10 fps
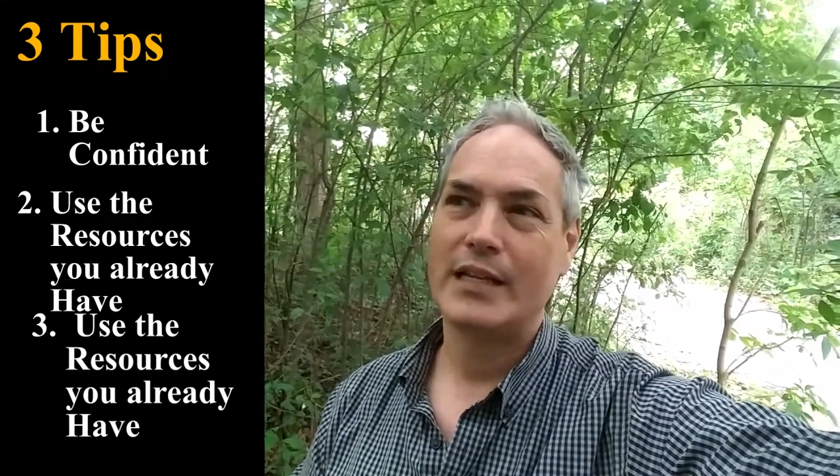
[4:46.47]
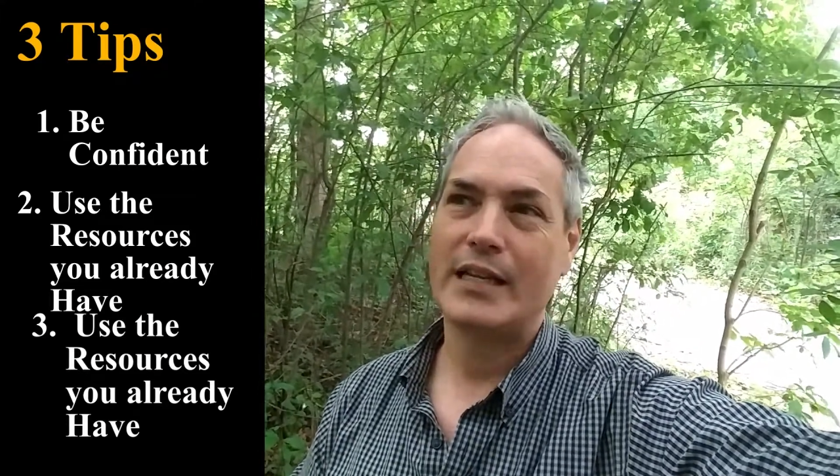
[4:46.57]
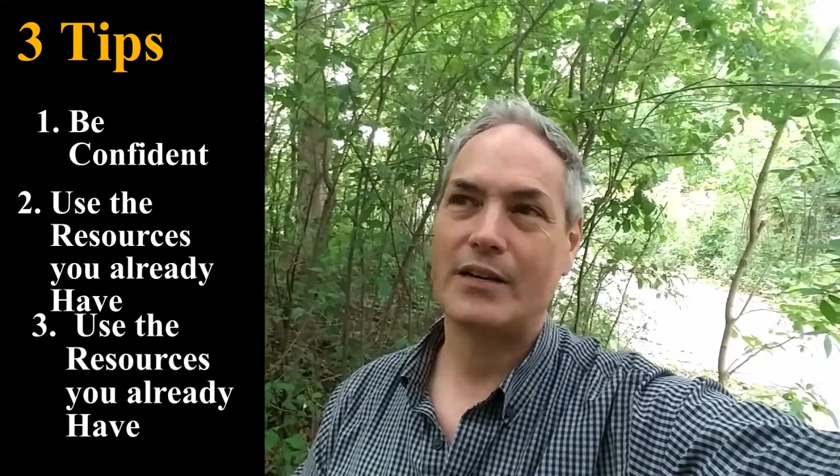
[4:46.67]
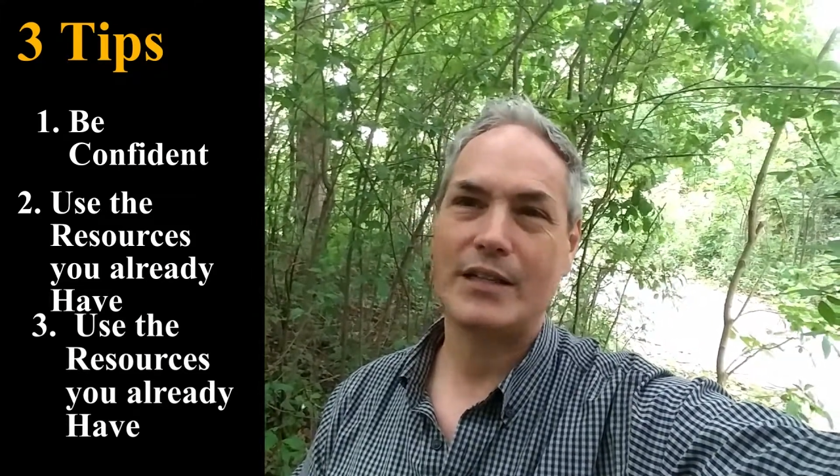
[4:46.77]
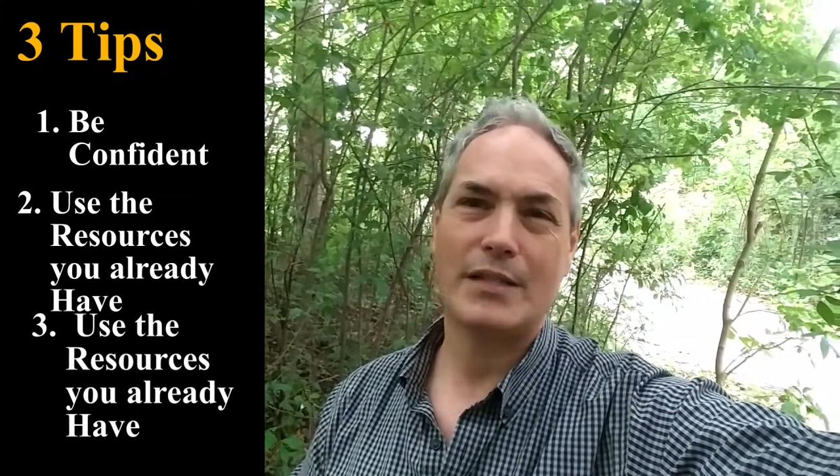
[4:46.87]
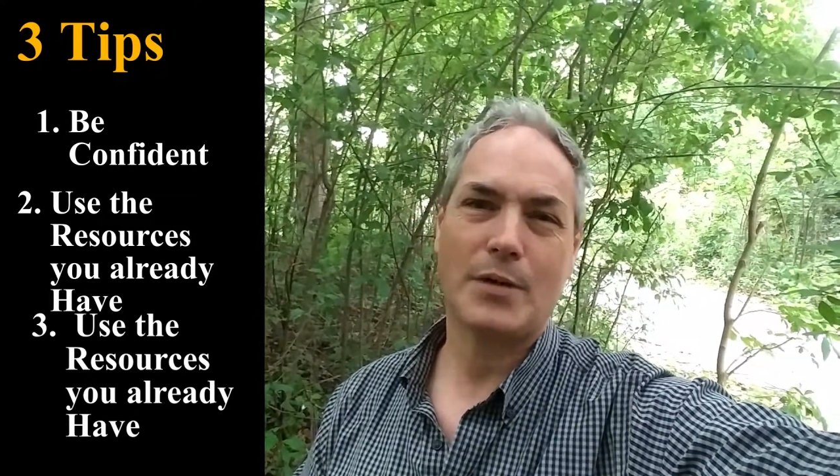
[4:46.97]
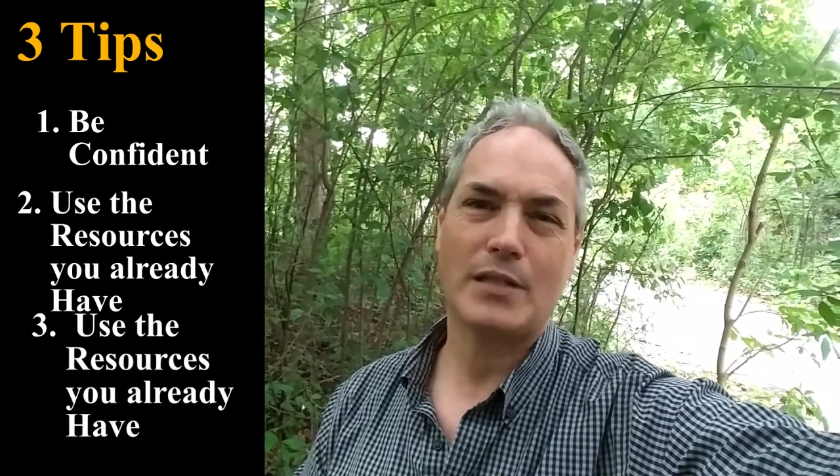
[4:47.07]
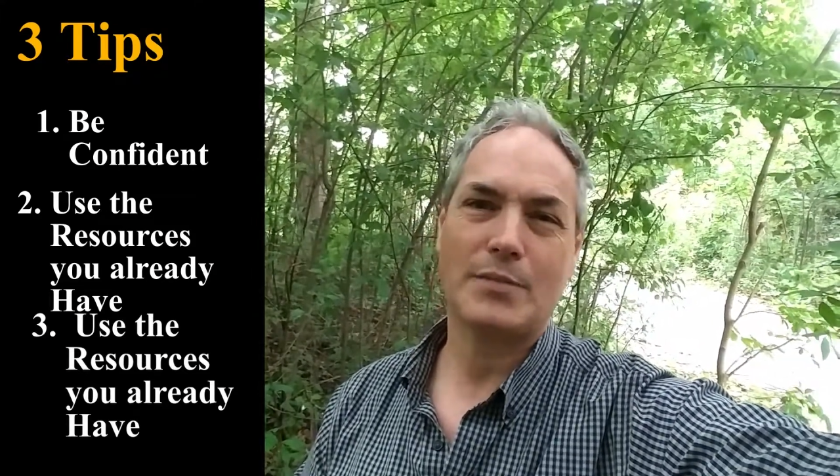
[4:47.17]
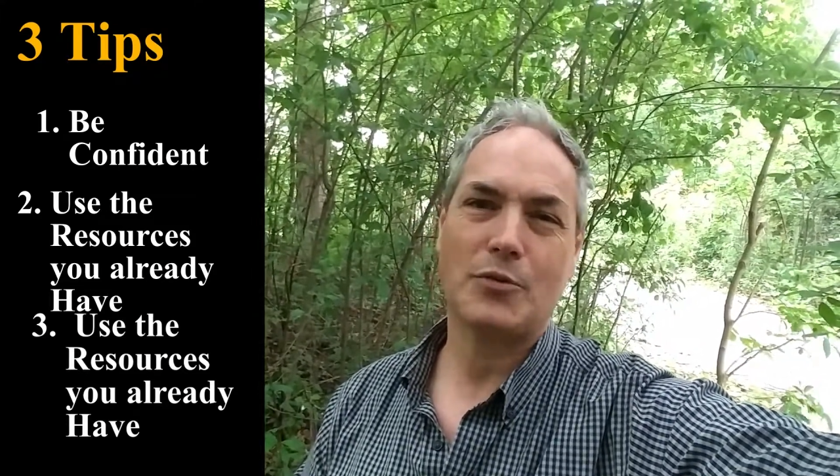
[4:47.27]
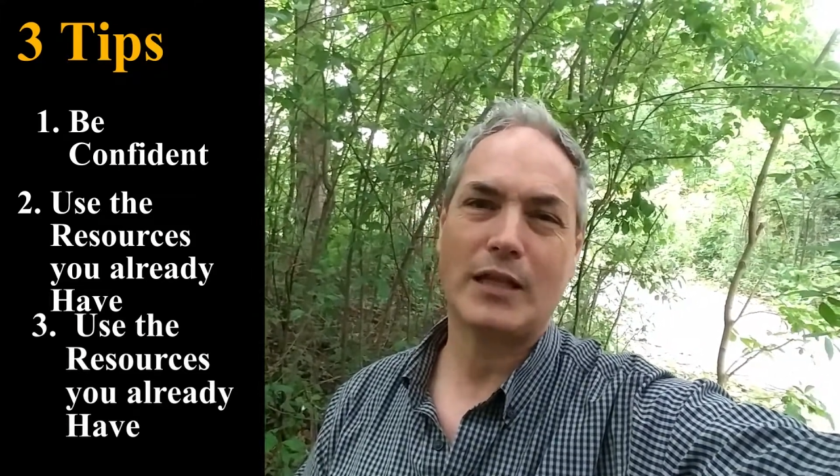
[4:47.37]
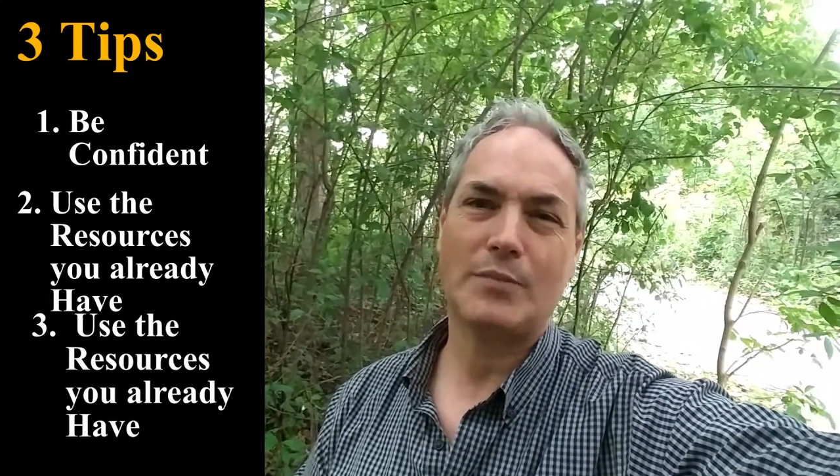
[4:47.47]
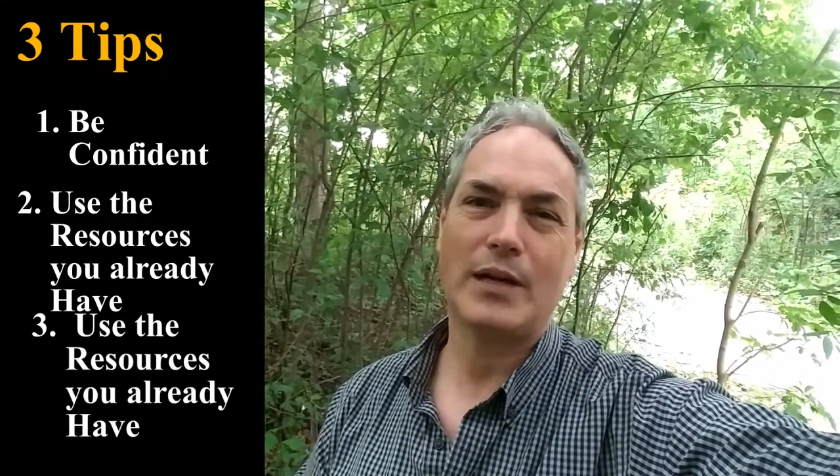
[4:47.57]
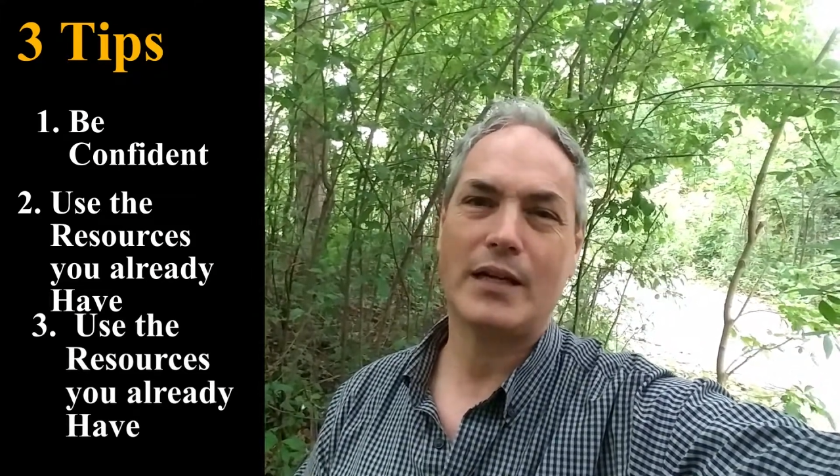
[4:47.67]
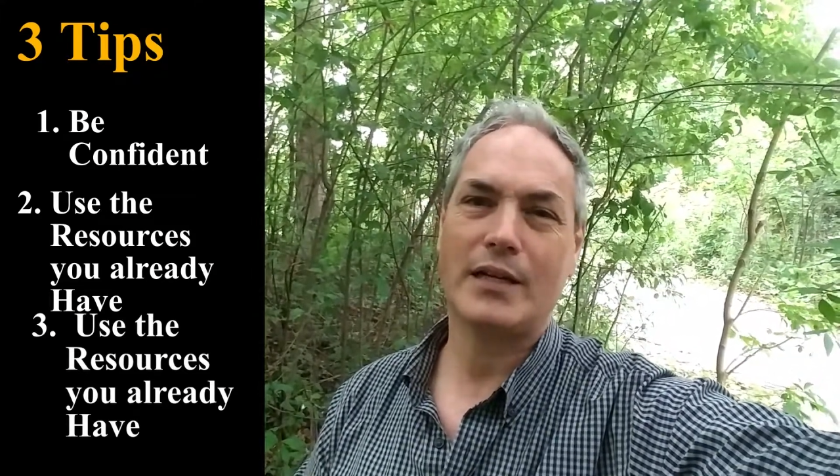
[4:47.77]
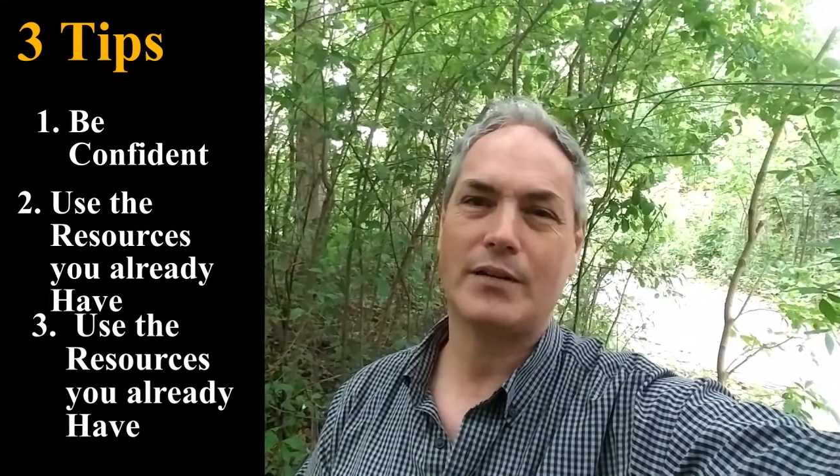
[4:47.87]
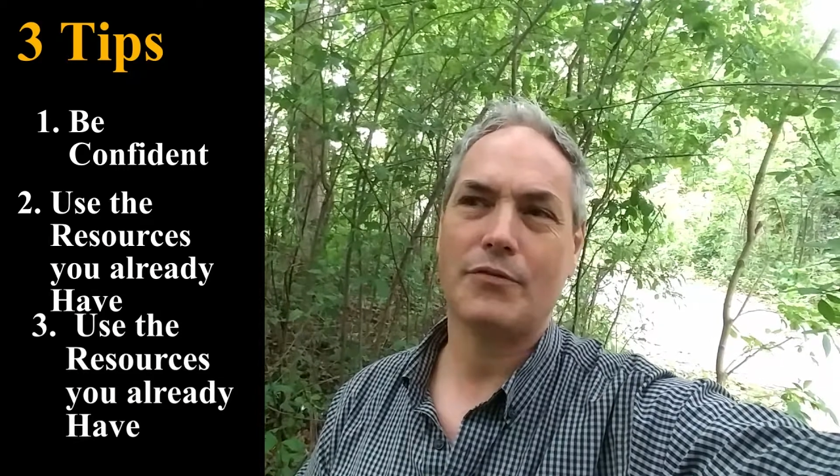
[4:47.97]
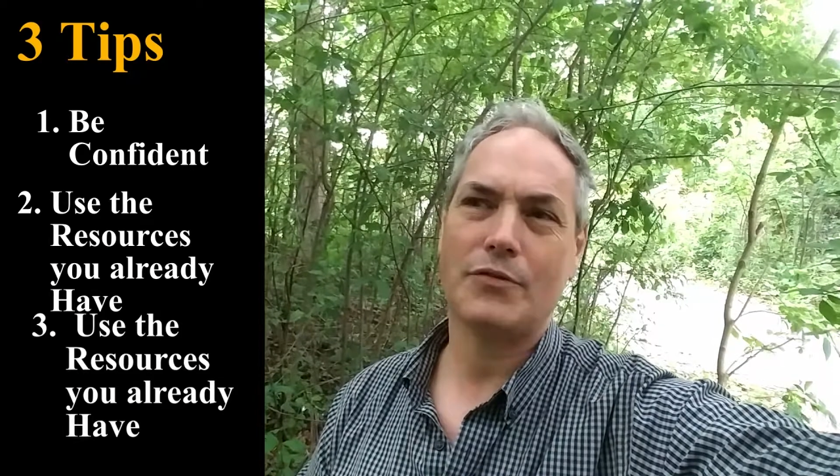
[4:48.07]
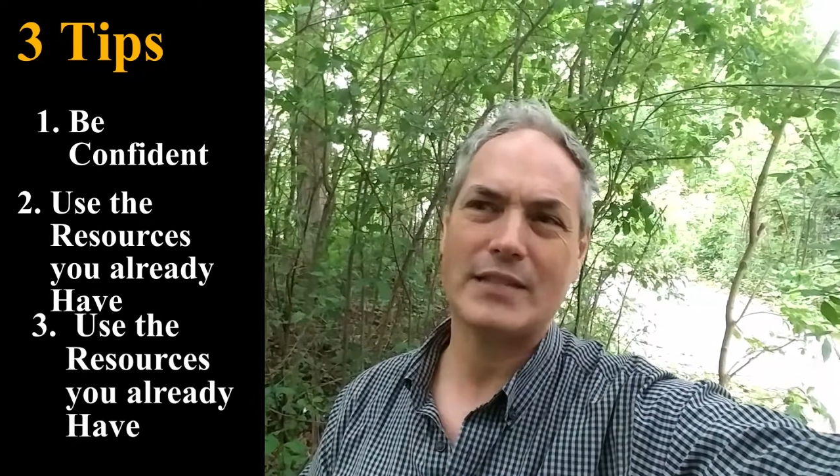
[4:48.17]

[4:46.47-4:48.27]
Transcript: Now, it's possible that my